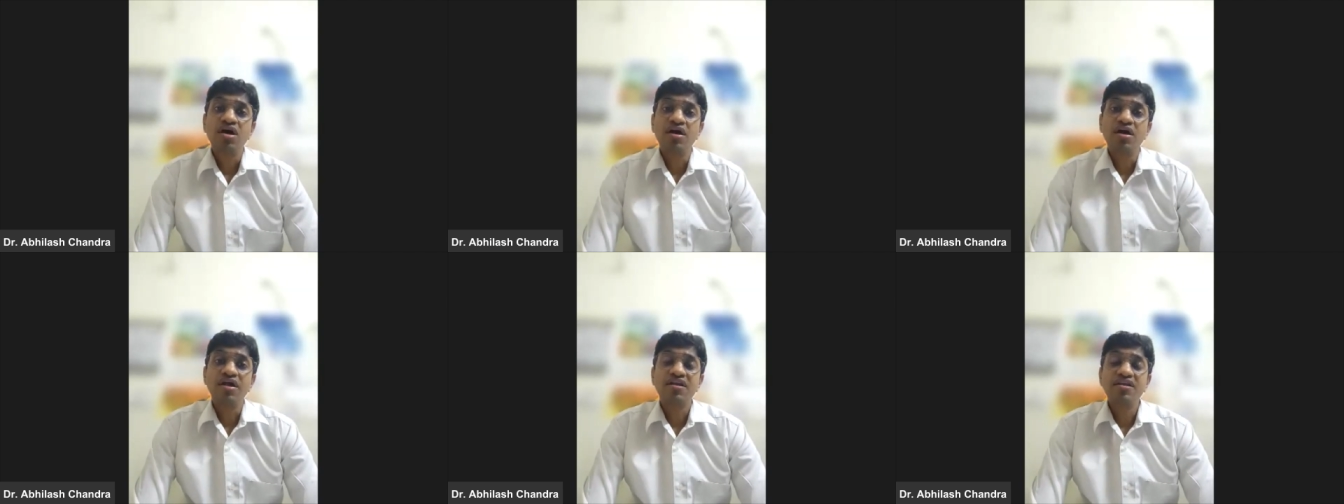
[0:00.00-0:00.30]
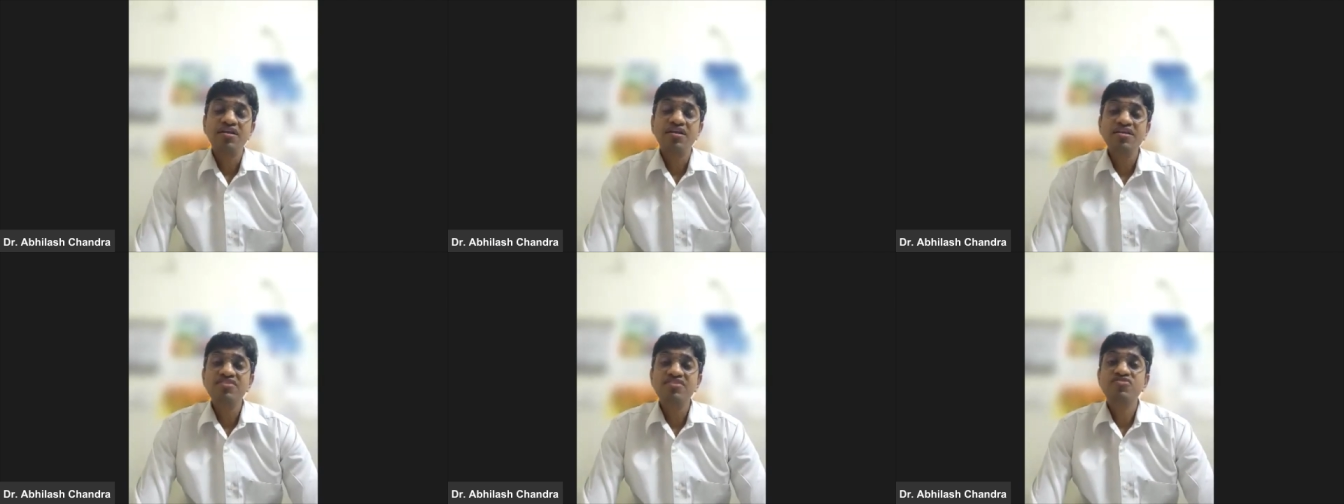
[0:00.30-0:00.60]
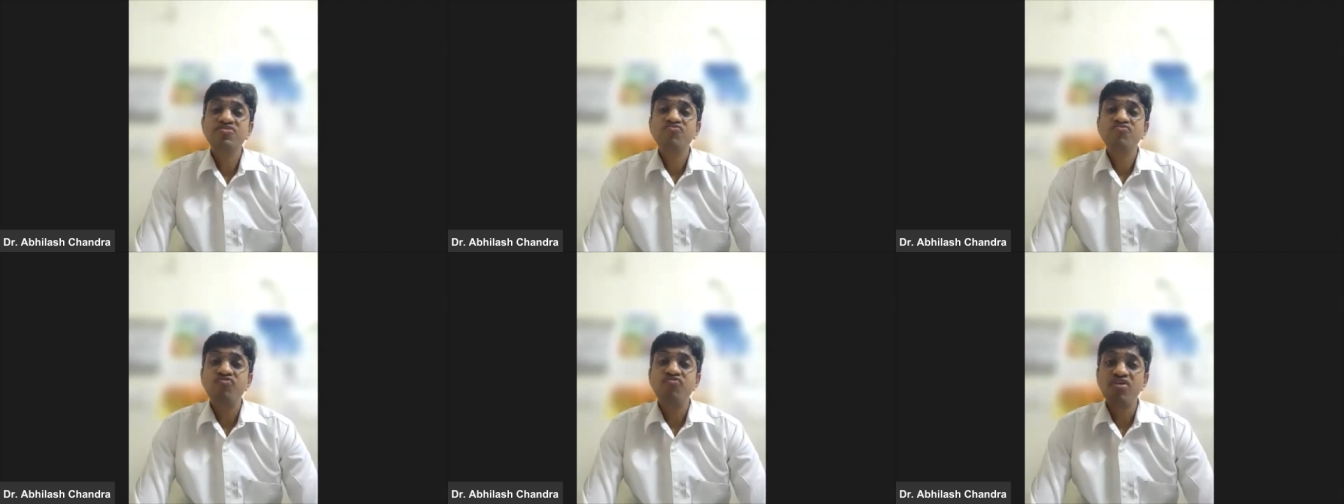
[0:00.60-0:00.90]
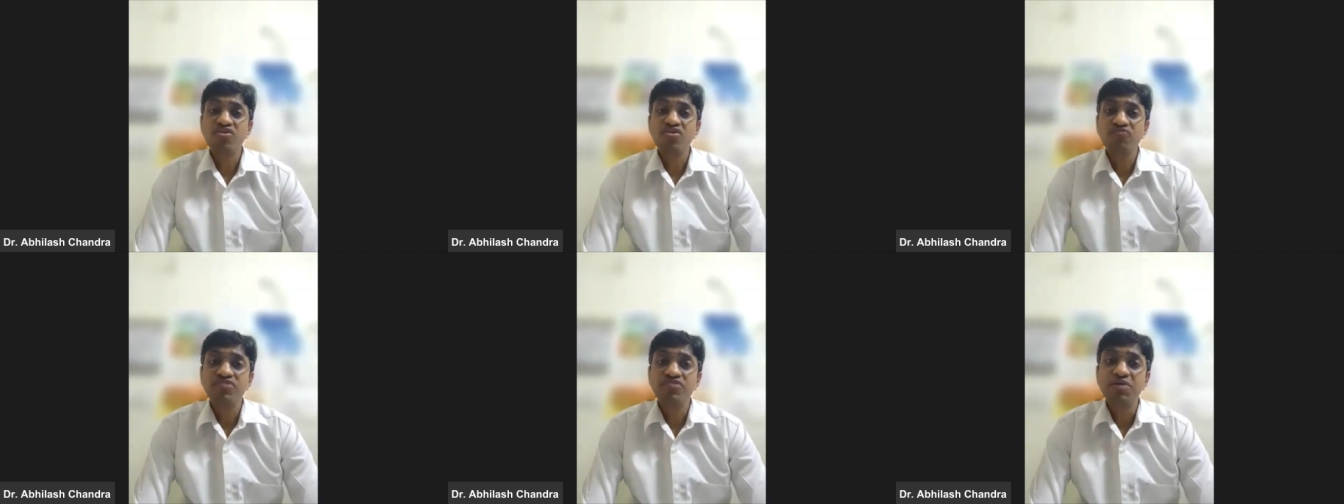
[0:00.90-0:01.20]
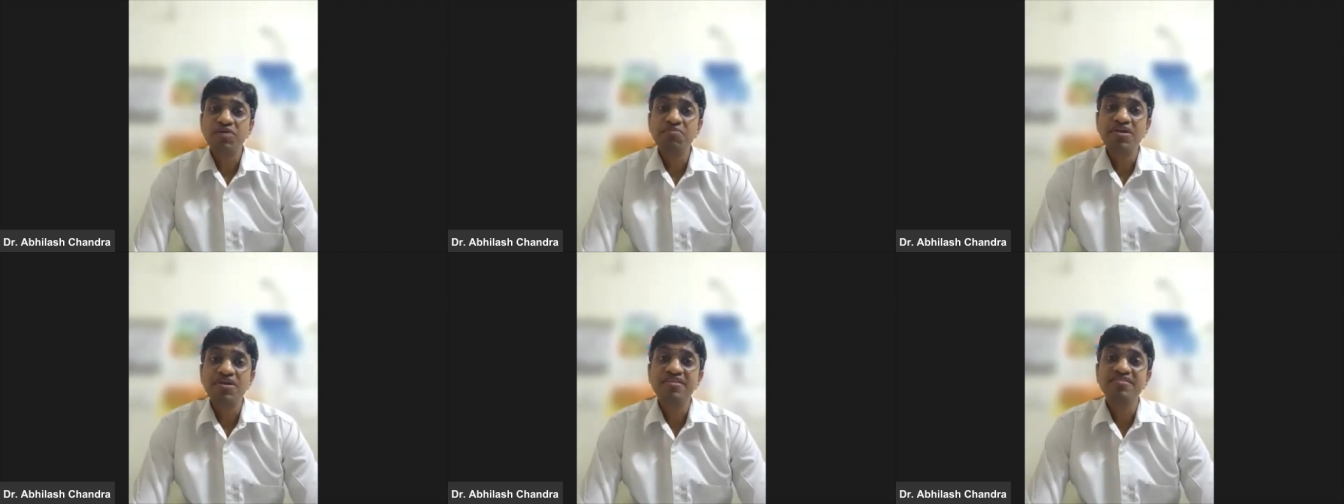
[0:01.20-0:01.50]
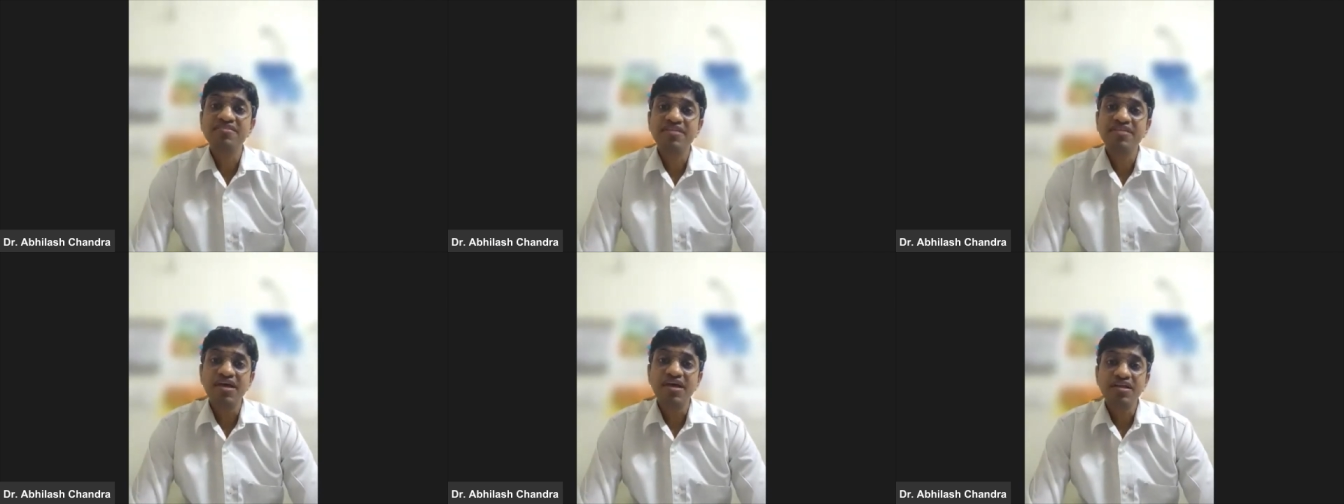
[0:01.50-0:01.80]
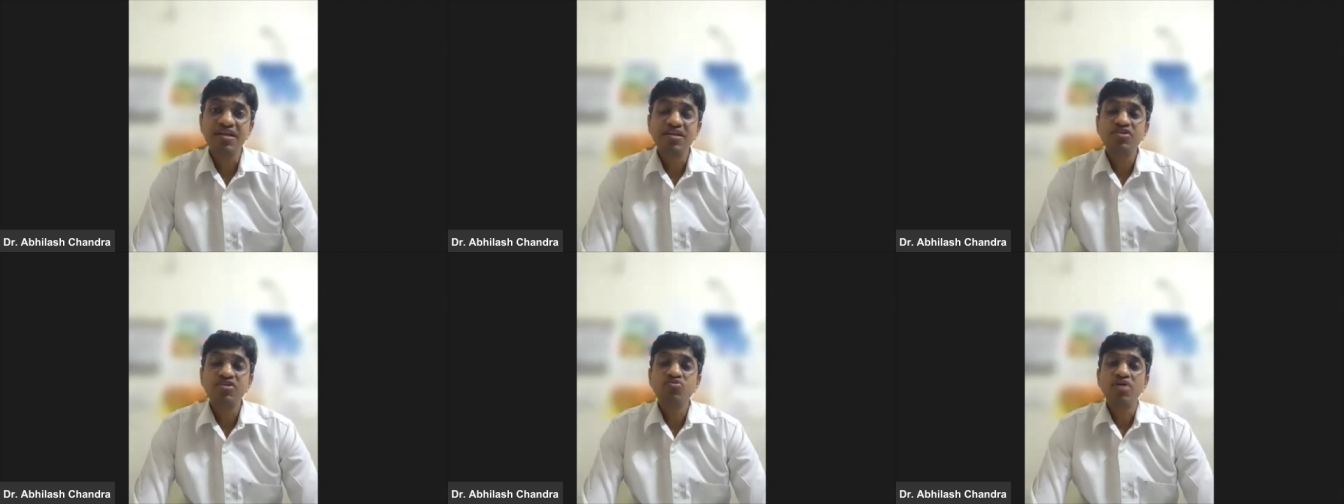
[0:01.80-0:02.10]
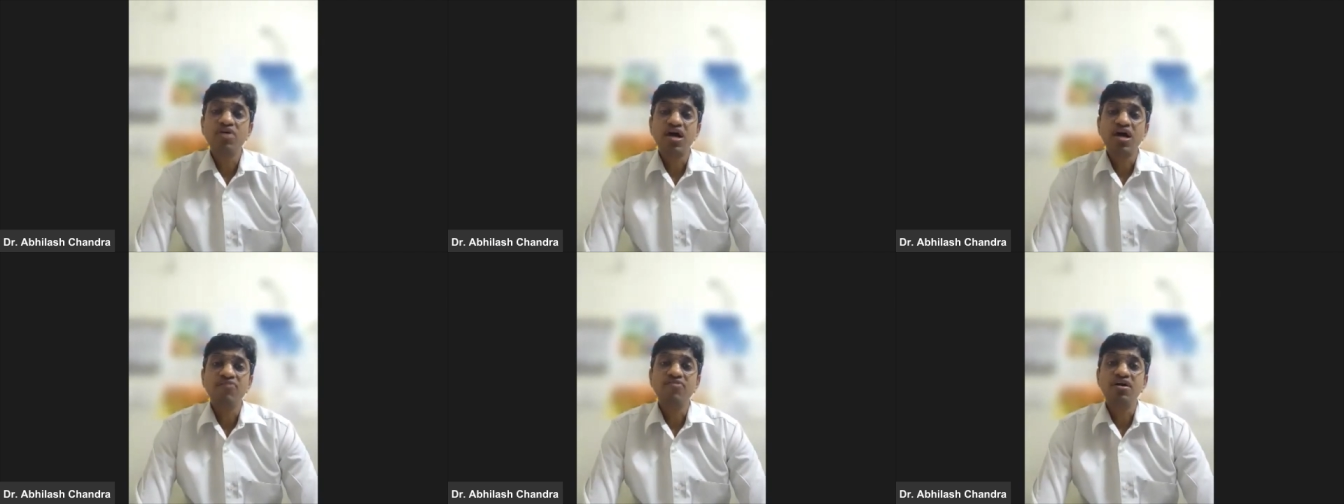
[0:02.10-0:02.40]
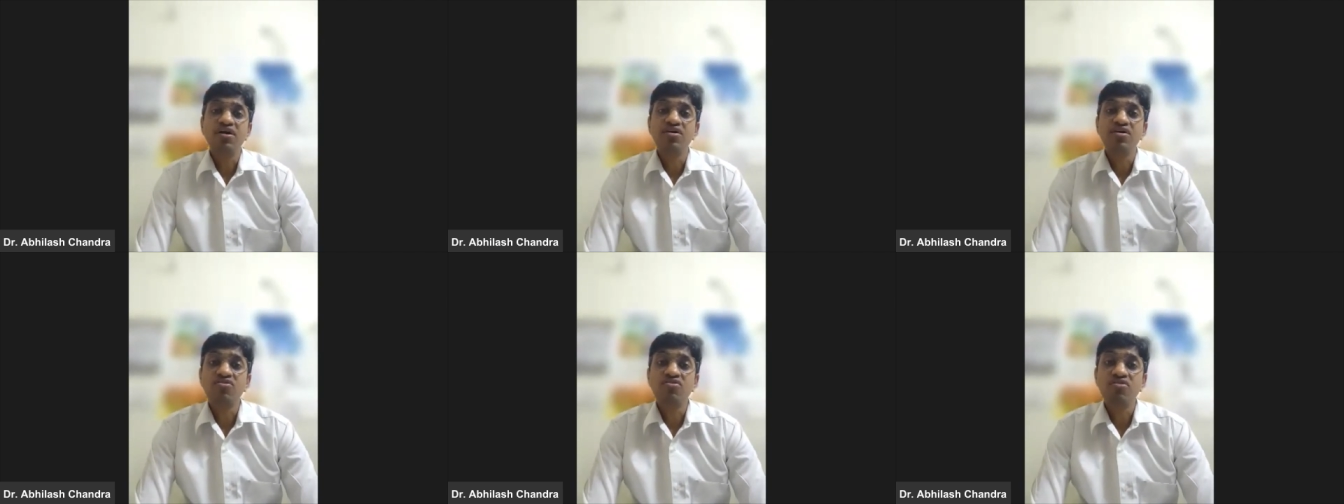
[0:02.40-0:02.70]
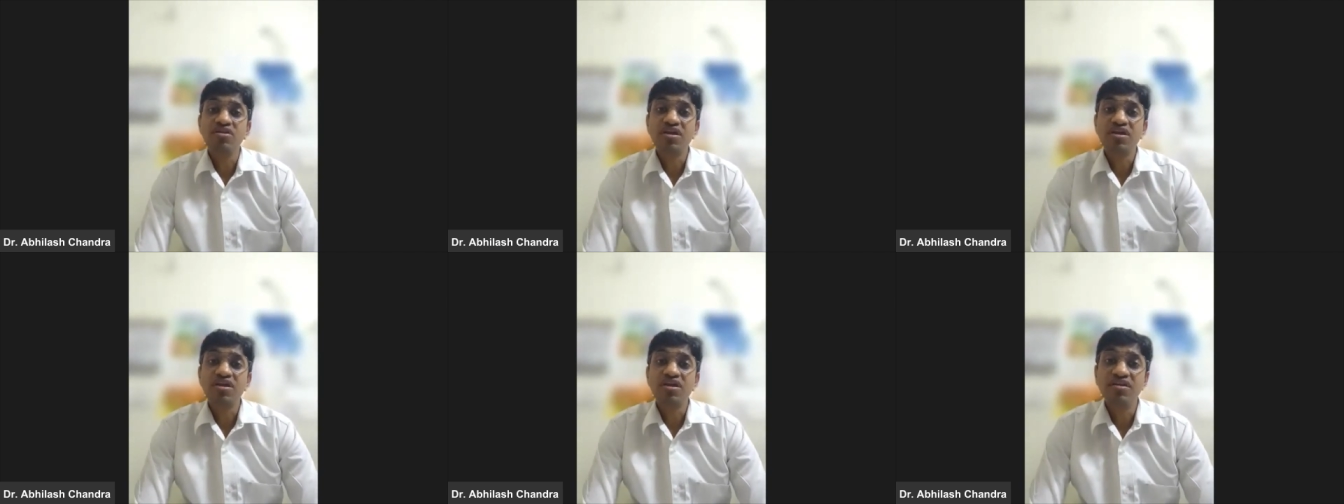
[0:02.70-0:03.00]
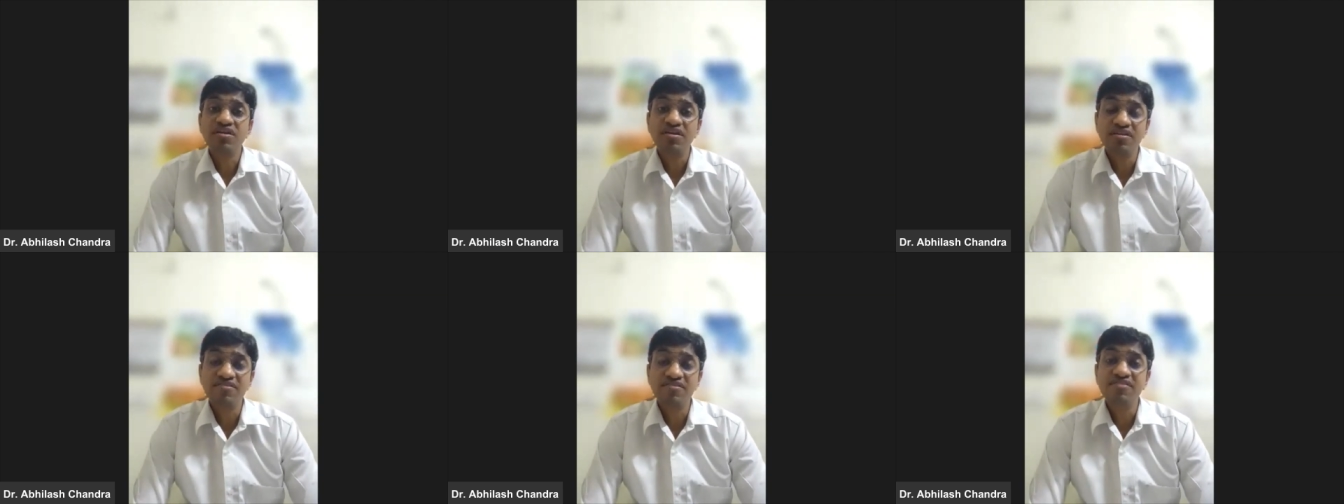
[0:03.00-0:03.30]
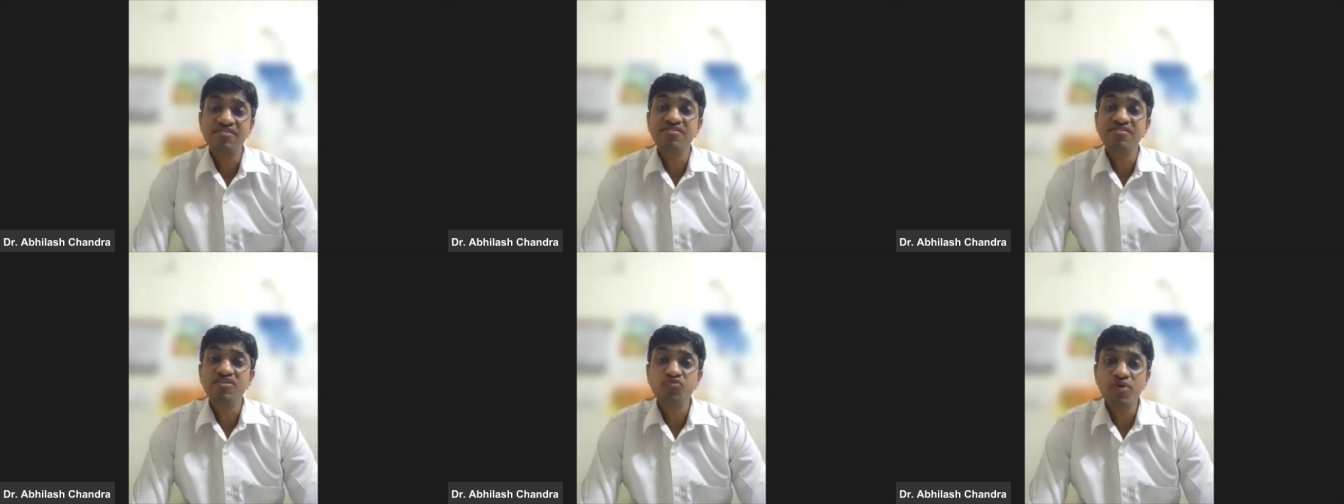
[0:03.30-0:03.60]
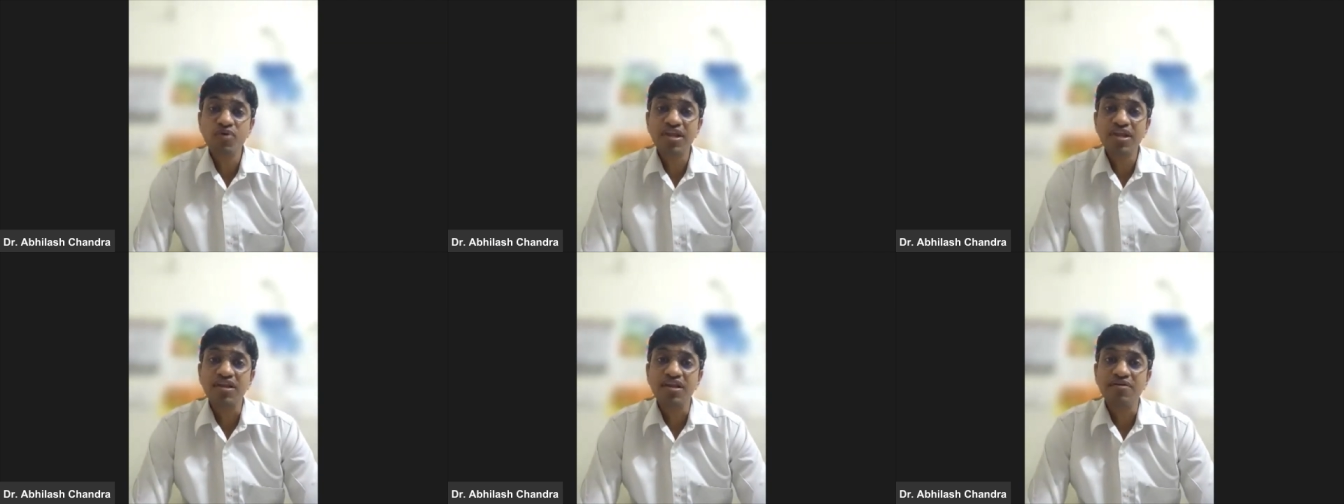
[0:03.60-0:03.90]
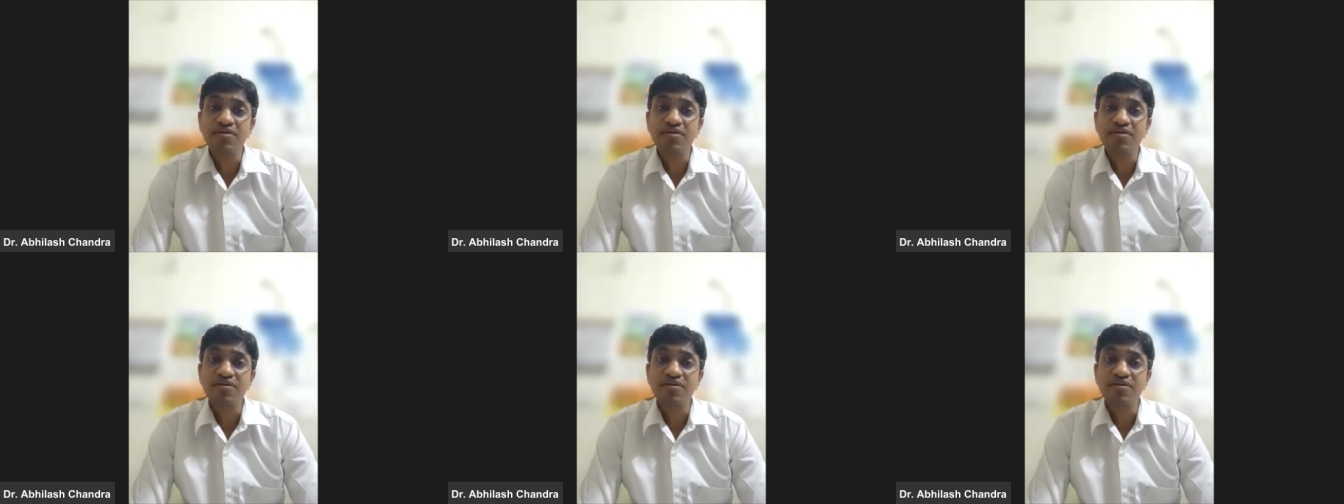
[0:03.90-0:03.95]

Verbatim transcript: at least one of them is likely to have chronic kidney disease as well.